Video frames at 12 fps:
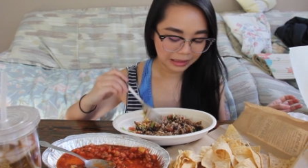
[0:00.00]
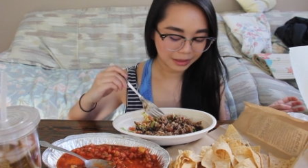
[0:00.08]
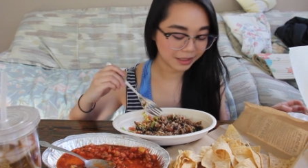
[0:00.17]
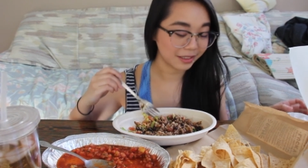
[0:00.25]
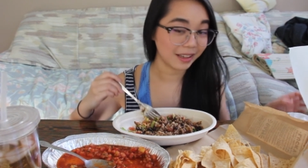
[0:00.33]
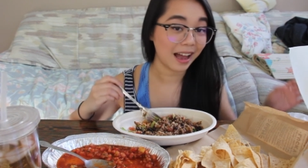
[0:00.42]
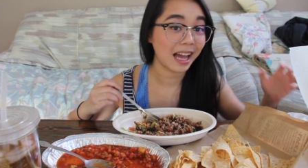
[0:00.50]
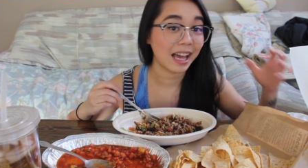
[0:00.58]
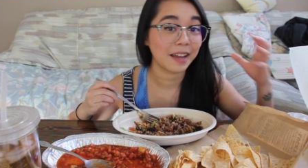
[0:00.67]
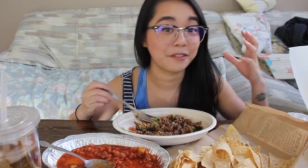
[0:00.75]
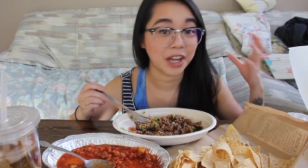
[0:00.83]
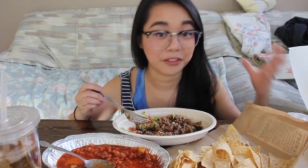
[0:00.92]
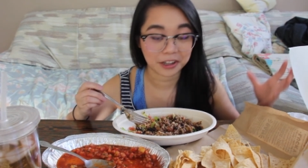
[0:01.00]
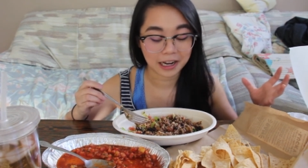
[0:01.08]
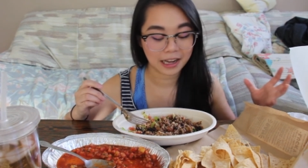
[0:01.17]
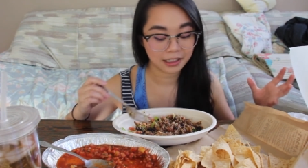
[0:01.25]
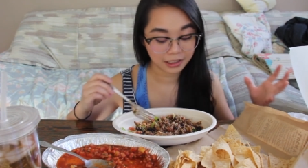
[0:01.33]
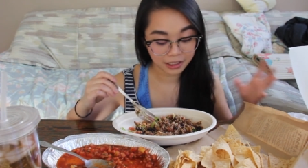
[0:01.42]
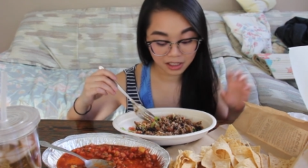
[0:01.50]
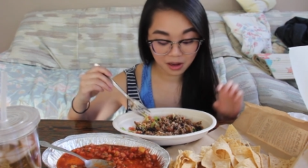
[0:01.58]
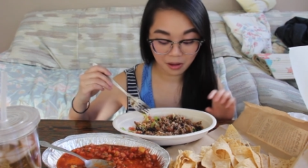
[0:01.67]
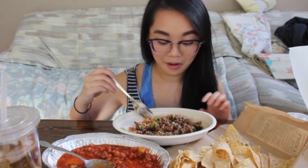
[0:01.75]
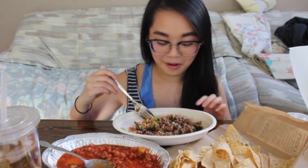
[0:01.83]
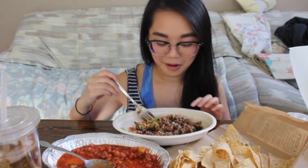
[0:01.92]
because I never had a
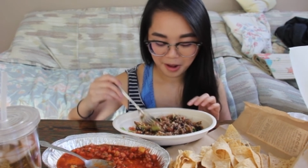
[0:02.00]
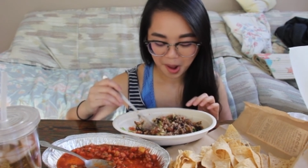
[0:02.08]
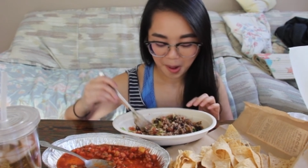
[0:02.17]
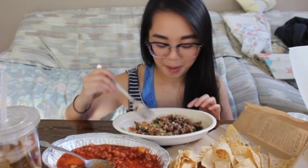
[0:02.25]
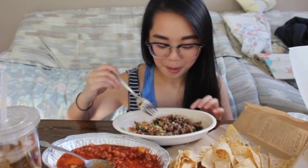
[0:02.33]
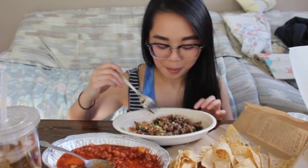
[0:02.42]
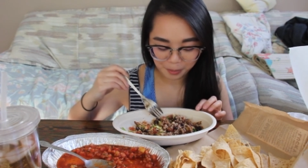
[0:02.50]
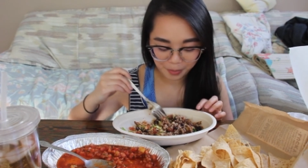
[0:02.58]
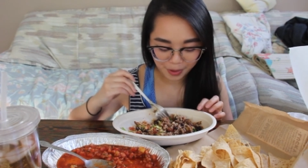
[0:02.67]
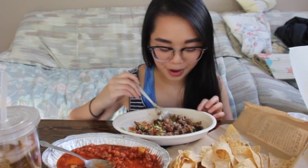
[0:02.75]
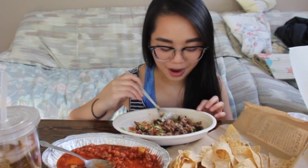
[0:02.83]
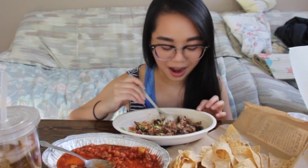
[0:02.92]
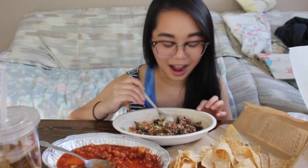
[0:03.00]
kid but